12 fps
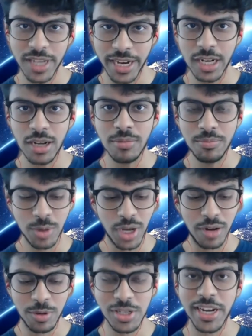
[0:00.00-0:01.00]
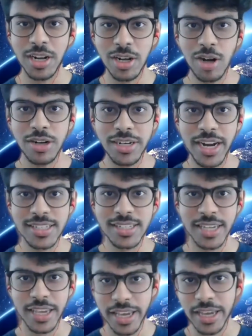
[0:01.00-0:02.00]
up, you have to sign a contract
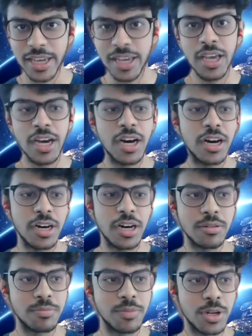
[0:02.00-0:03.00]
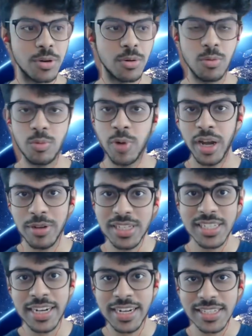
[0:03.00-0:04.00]
saying, hey, whatever
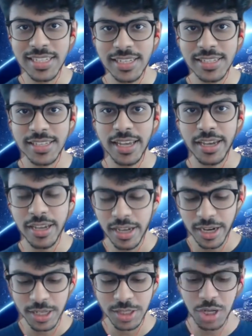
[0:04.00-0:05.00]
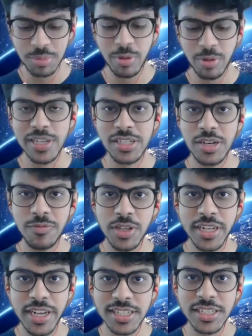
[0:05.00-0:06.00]
CTC is there, it's going to be vested for the
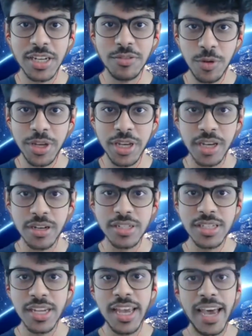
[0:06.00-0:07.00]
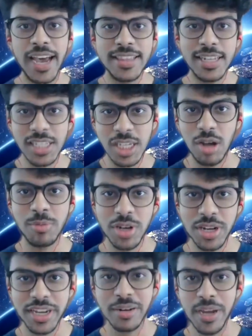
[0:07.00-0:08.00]
next 3-4 years, and that's how I'm going to
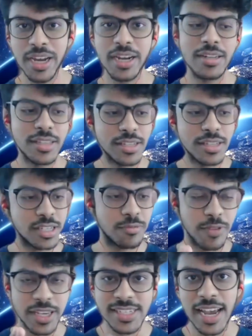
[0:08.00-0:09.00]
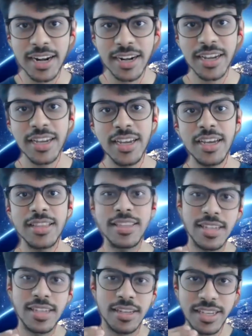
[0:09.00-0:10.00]
get paid. This is the fixed salary. These
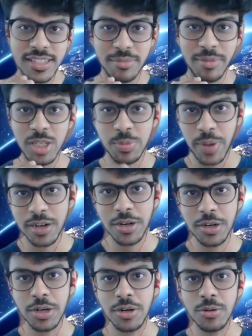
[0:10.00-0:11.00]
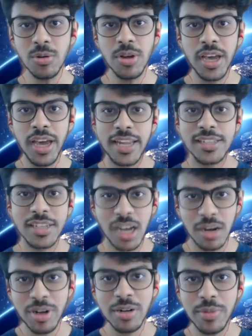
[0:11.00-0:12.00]
are the things I'm expected to do, and it's a
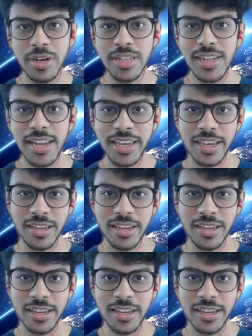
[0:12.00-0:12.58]
commitment. It's like